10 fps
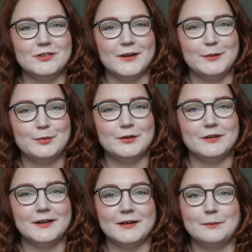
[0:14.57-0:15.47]

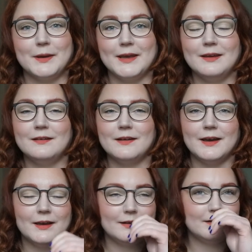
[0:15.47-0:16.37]
April and May,
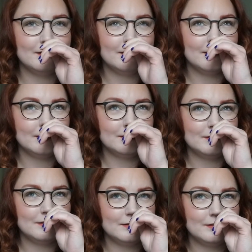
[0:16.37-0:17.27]
and it's
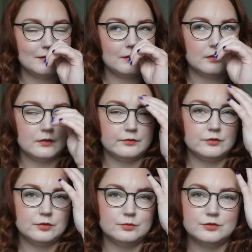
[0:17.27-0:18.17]
the 6th of
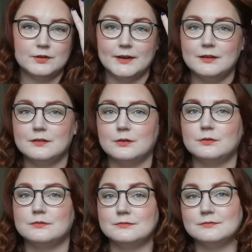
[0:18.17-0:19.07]
June today, so
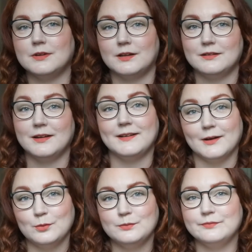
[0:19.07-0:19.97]
until
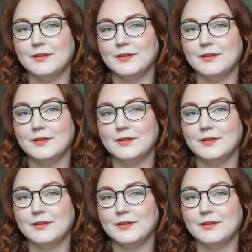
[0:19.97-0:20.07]
now.